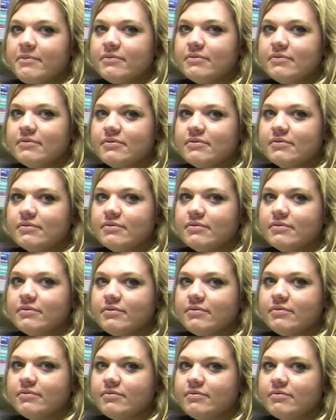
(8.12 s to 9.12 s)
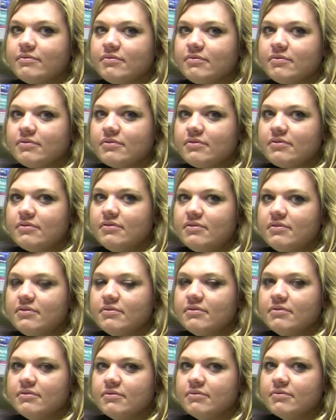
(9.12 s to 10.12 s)

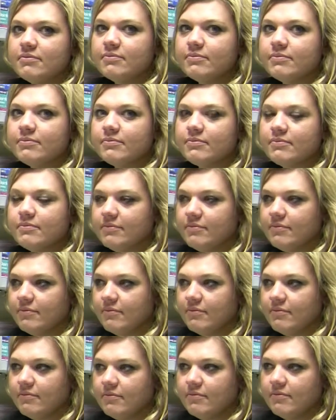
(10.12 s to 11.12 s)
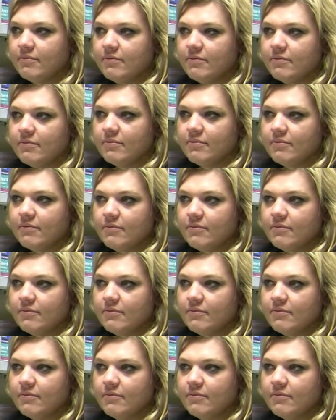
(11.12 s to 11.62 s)
[no speech]